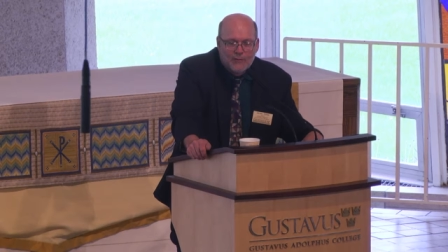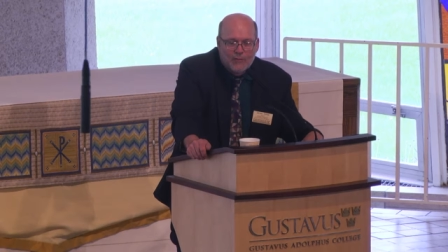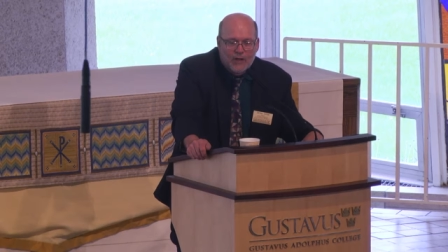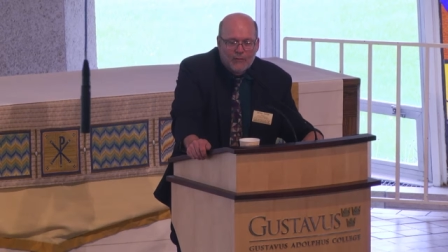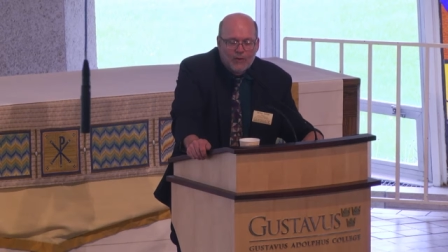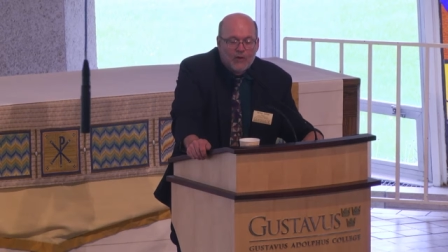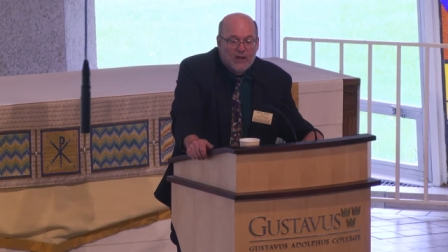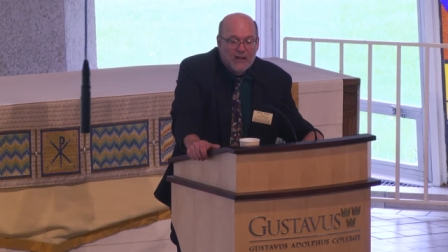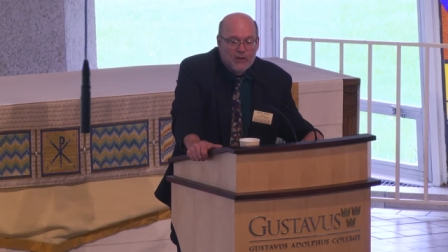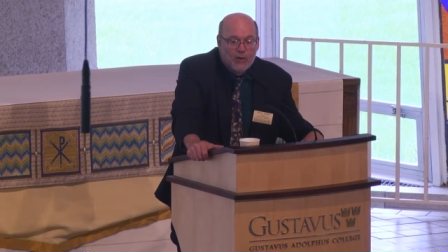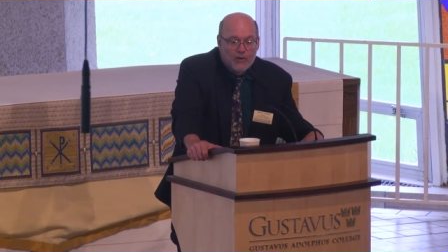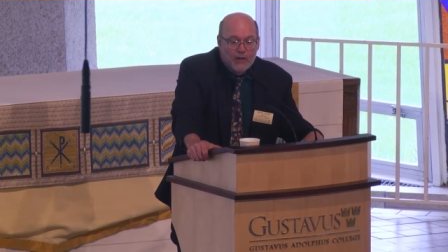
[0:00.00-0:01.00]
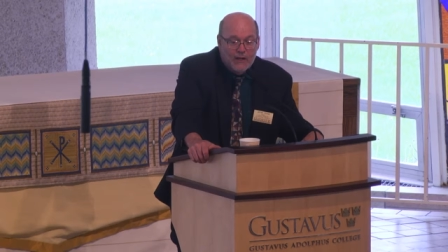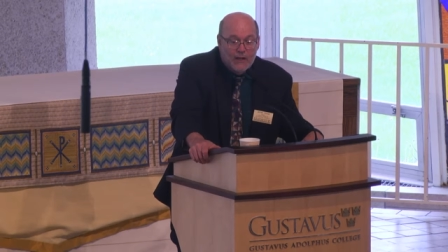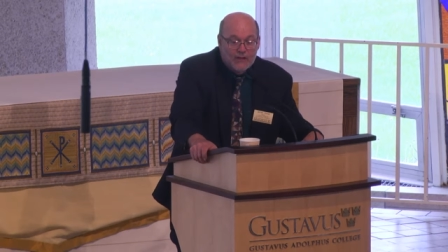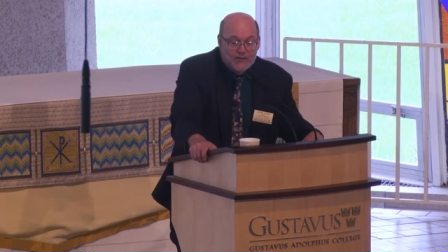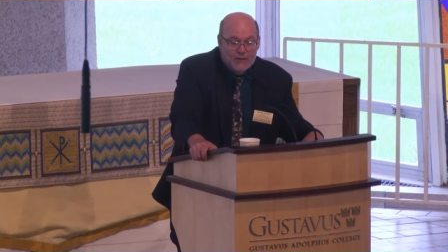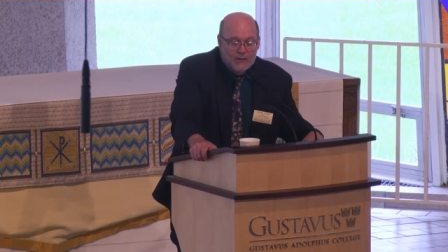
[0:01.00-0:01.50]
But I'm going to, I know, I
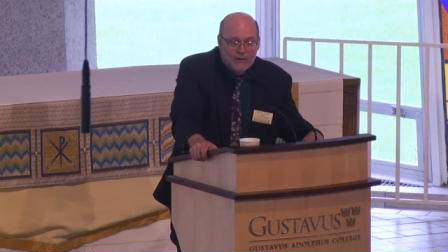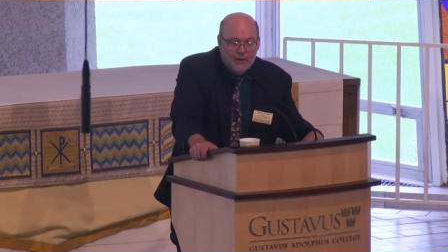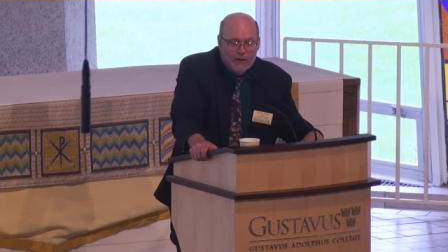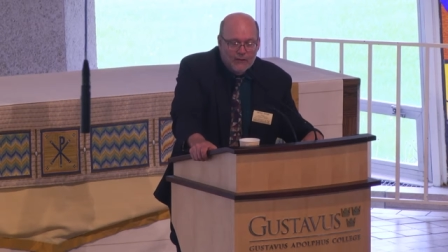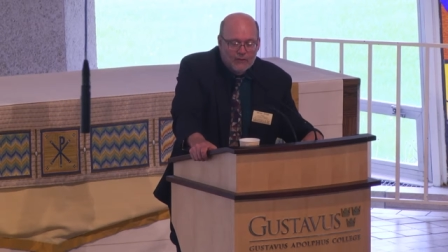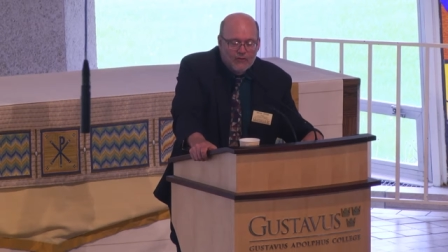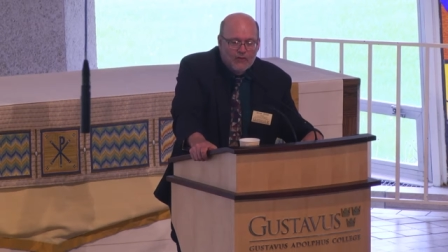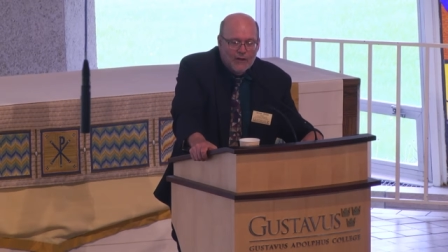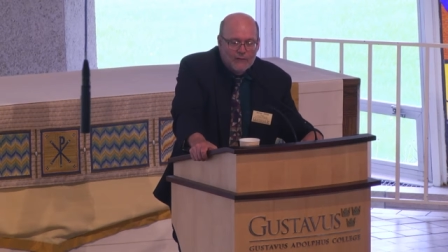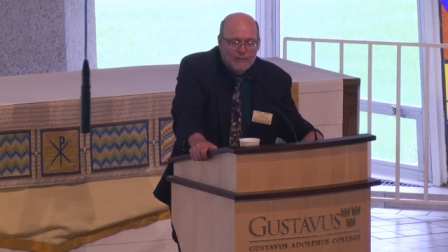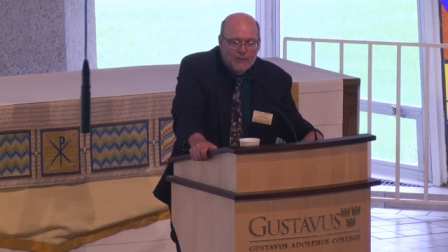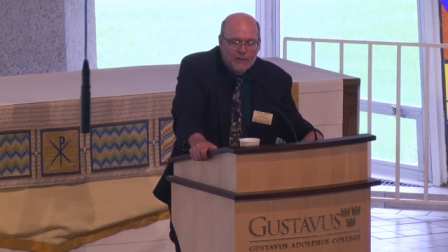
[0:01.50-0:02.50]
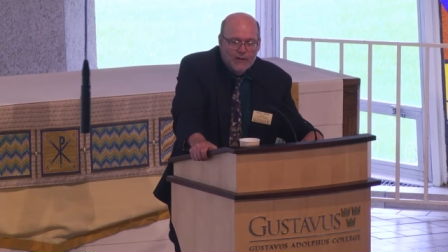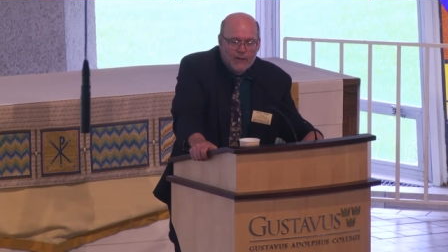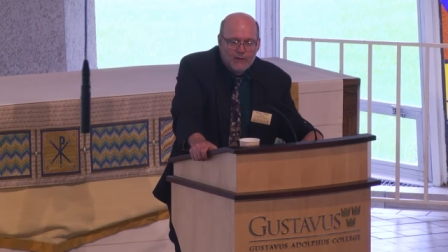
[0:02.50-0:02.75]
actually know the author is Jon Foley,